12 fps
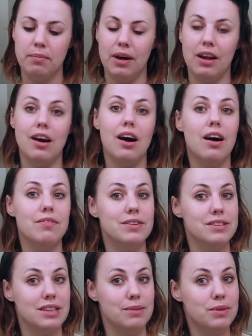but
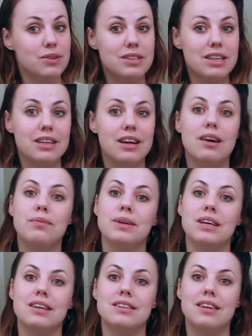obviously I'm using it now
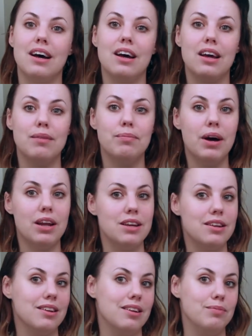because I bought
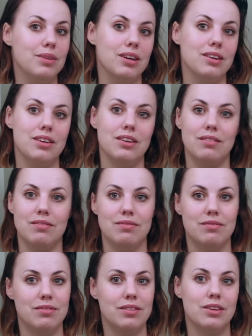it and I'm not gonna
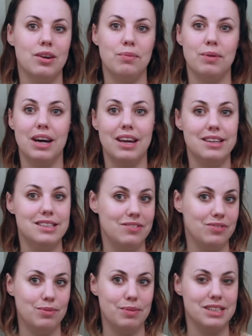go buy a
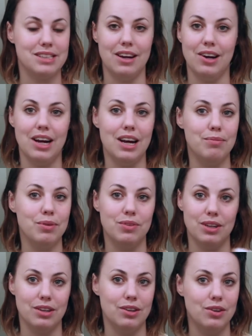different mascara. I'm
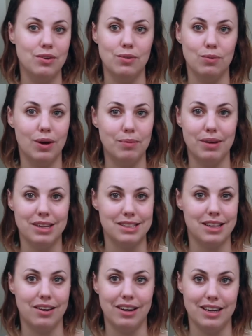only gonna own one
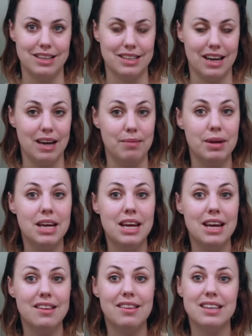mascara at a time.
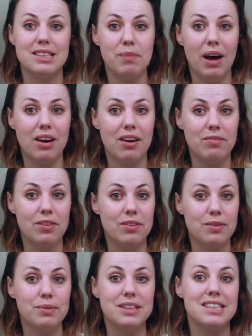They expire every
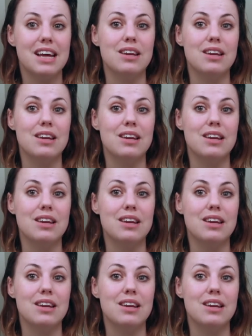3 months